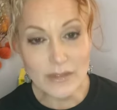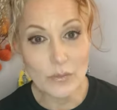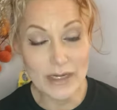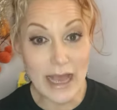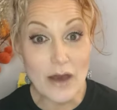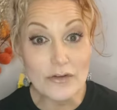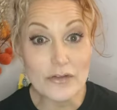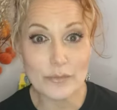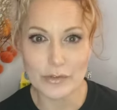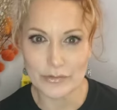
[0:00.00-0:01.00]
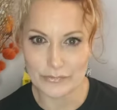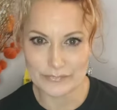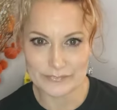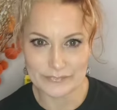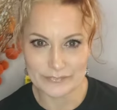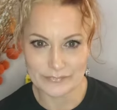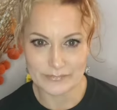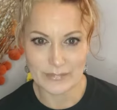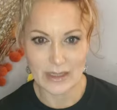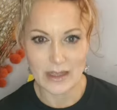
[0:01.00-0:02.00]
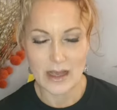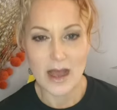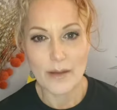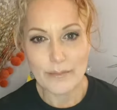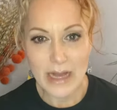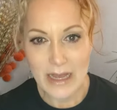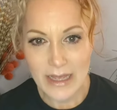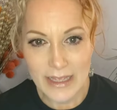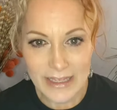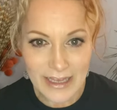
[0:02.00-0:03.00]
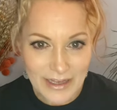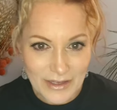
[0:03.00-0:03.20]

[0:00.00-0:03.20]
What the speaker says: When out of the blue, my